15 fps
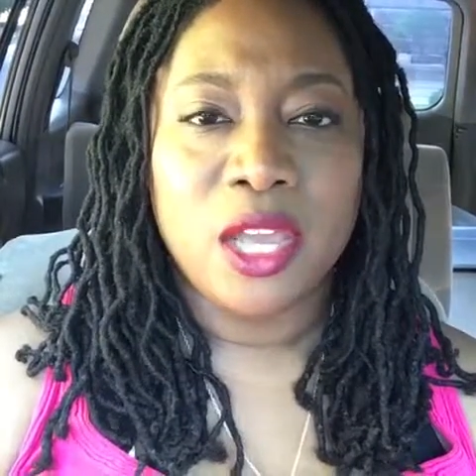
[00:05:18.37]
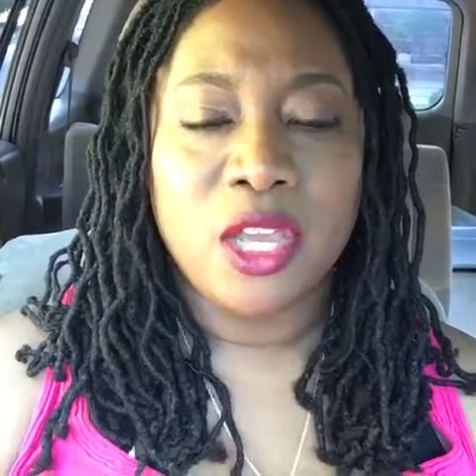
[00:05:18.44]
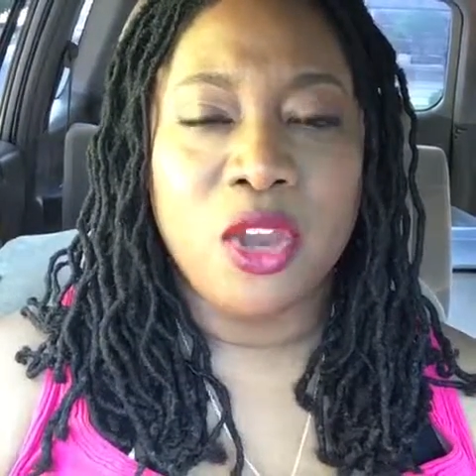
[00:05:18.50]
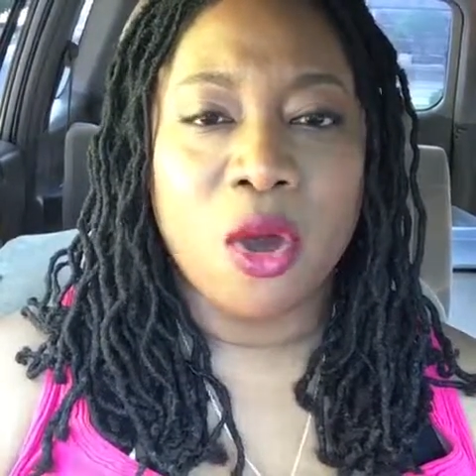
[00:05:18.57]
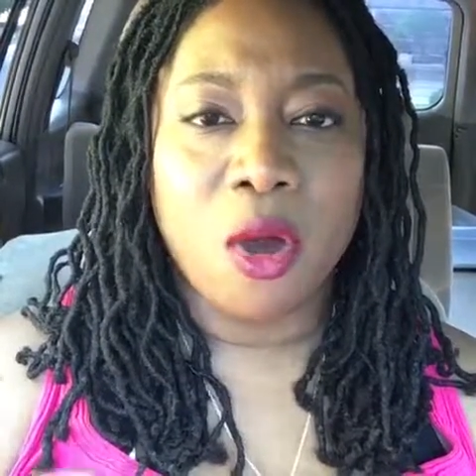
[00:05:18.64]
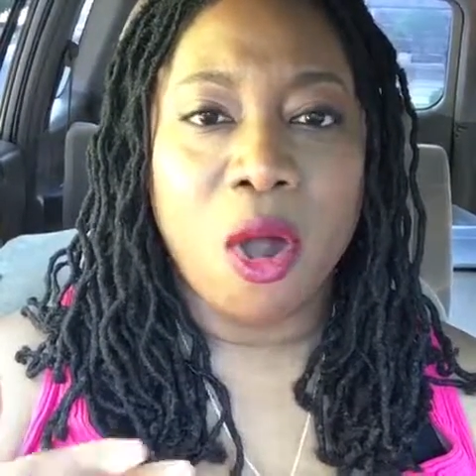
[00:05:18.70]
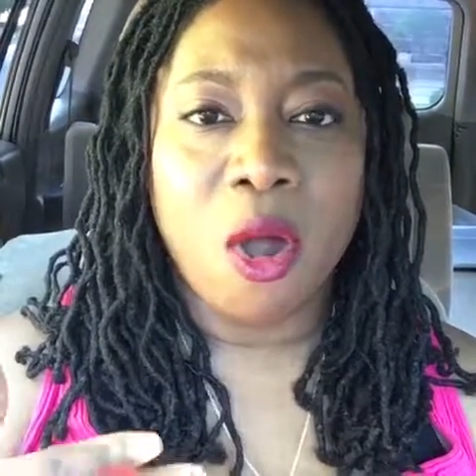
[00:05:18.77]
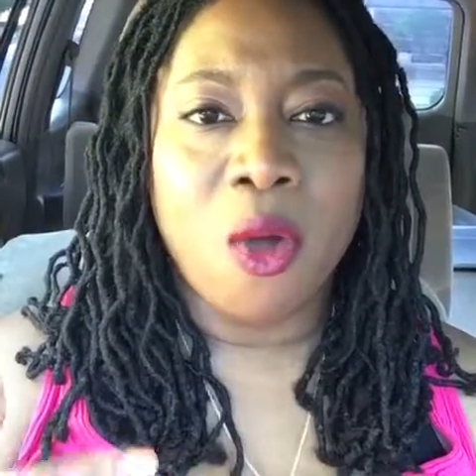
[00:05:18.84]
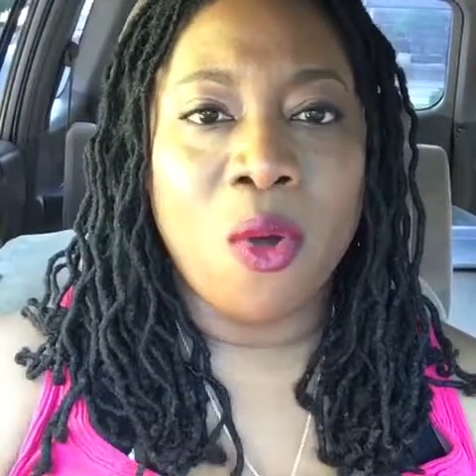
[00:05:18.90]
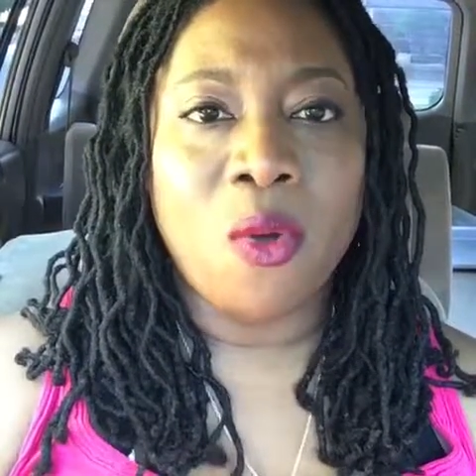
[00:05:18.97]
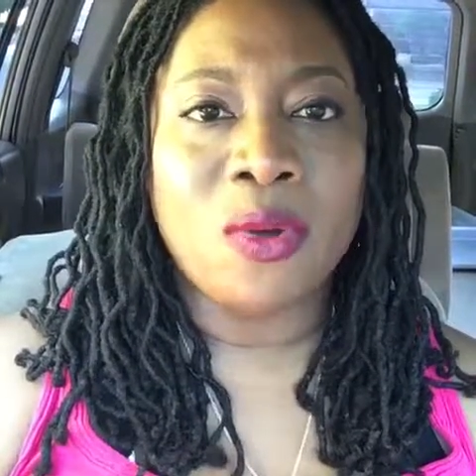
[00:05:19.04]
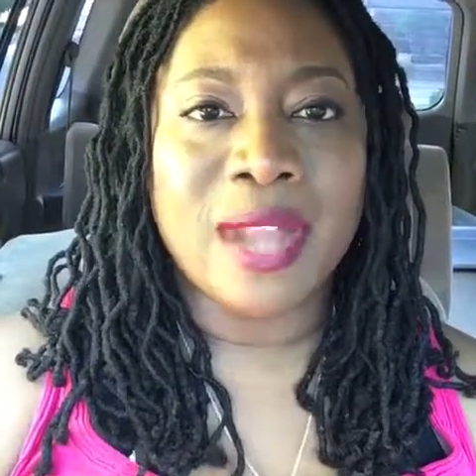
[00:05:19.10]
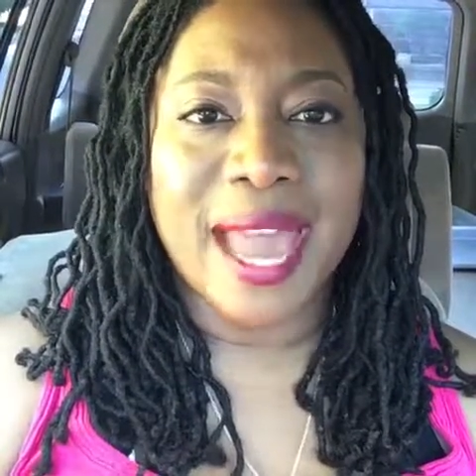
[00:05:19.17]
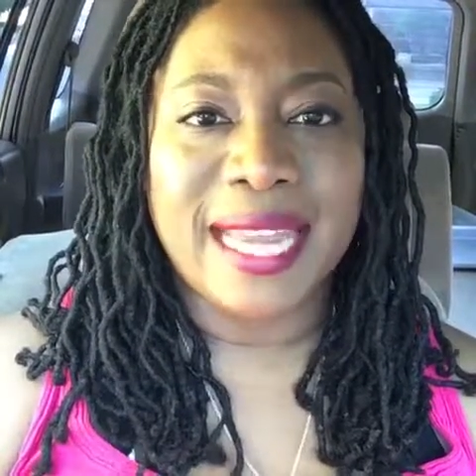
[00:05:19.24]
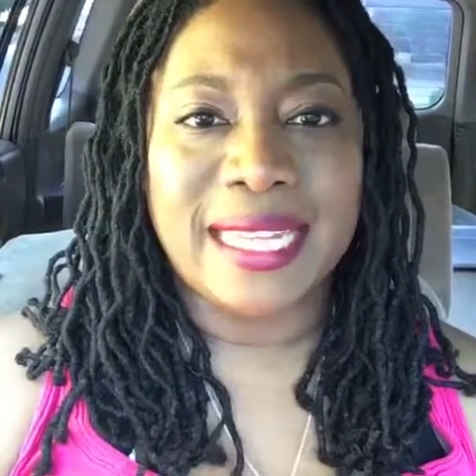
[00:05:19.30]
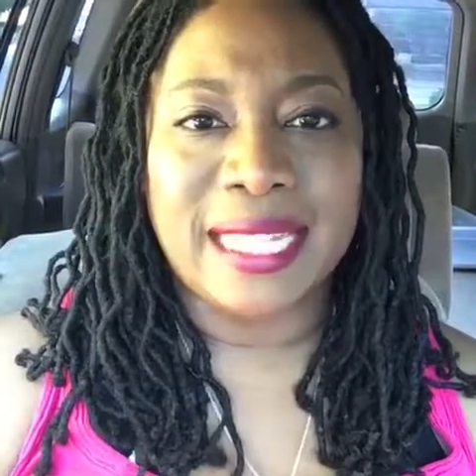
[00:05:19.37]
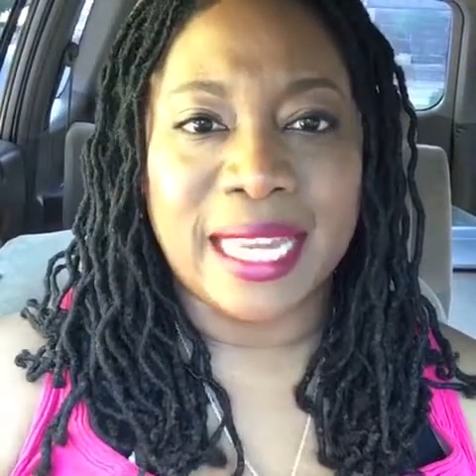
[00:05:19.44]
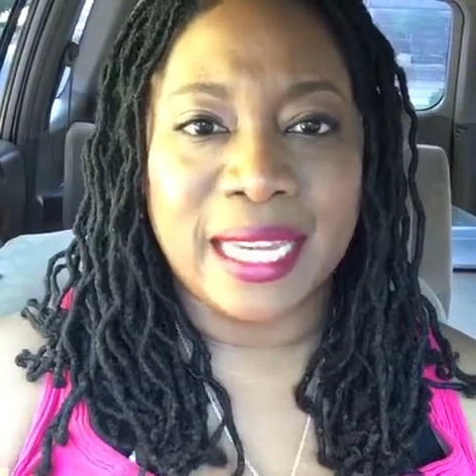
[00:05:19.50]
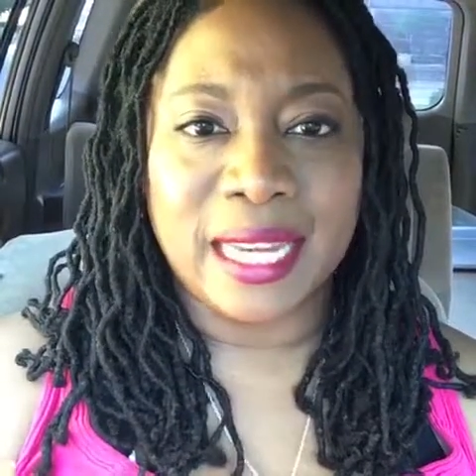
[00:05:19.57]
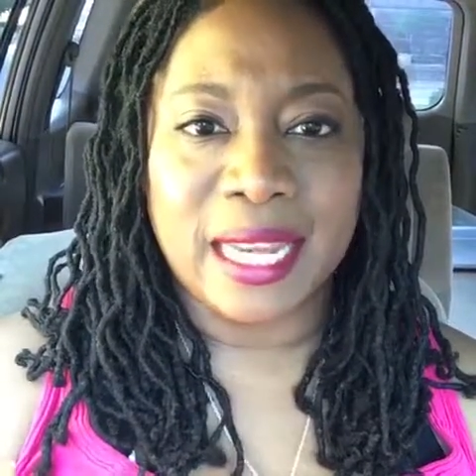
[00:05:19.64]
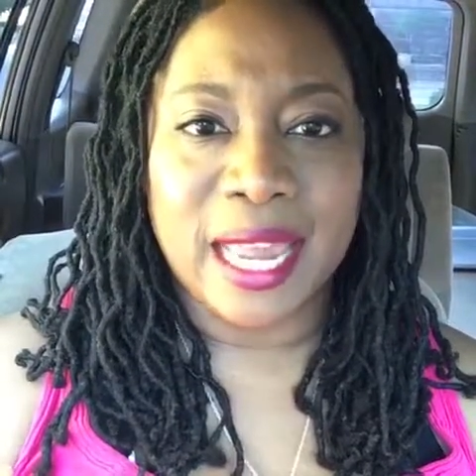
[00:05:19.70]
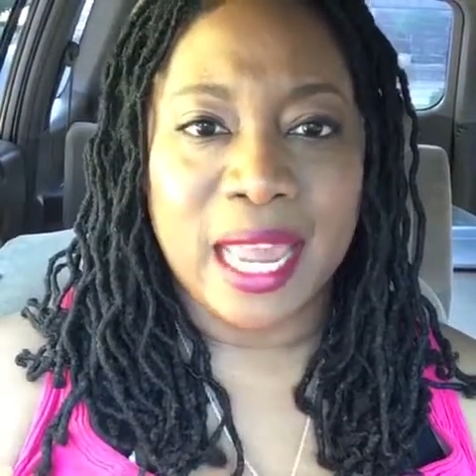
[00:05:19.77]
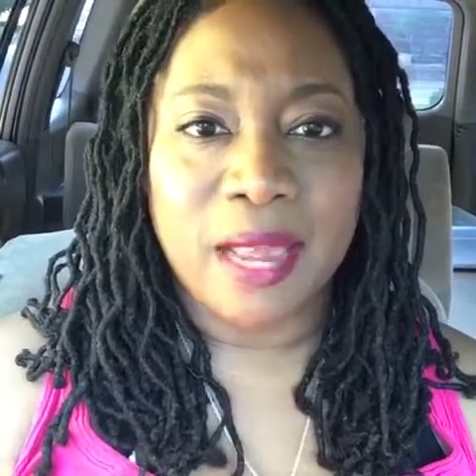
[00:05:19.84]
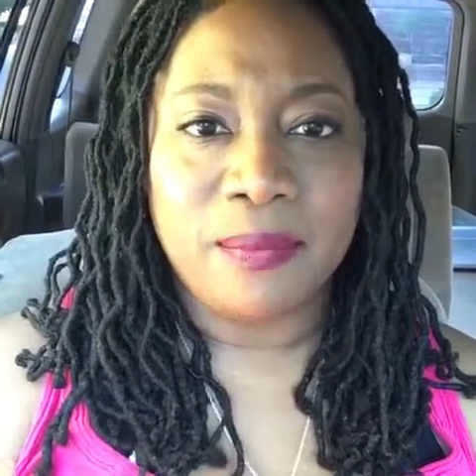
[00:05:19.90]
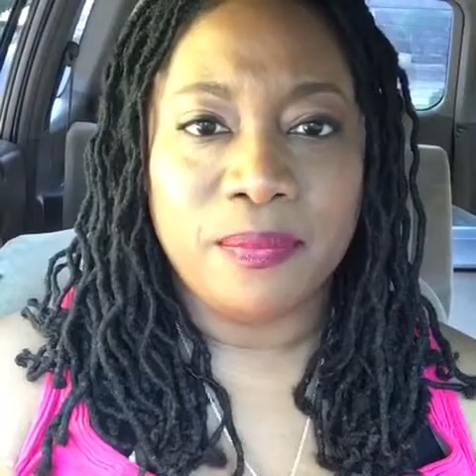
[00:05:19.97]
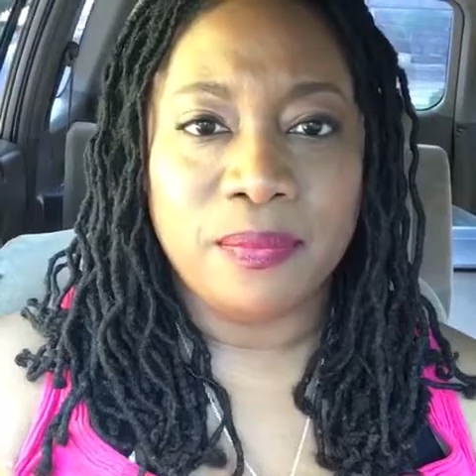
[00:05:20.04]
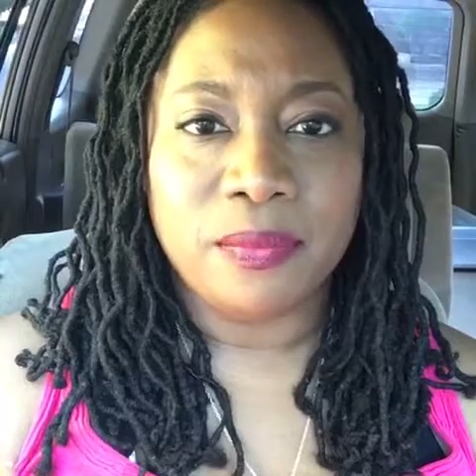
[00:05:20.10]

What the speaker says: your own identity